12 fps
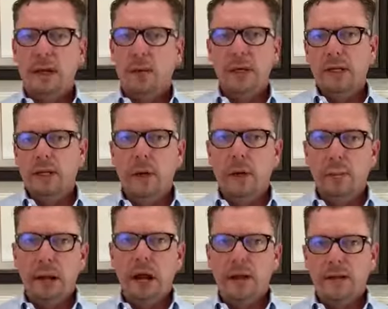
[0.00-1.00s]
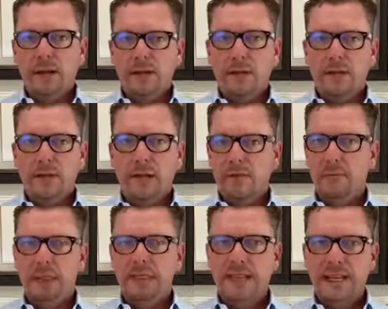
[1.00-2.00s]
that we know about and that have
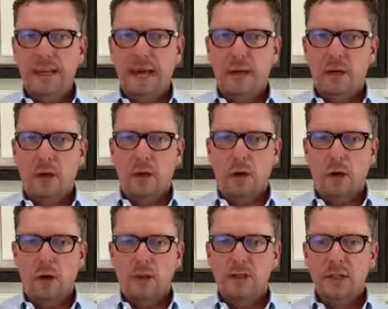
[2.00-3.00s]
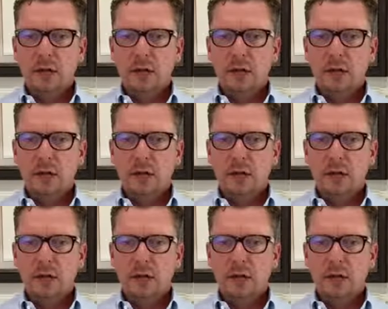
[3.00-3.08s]
been cataloged,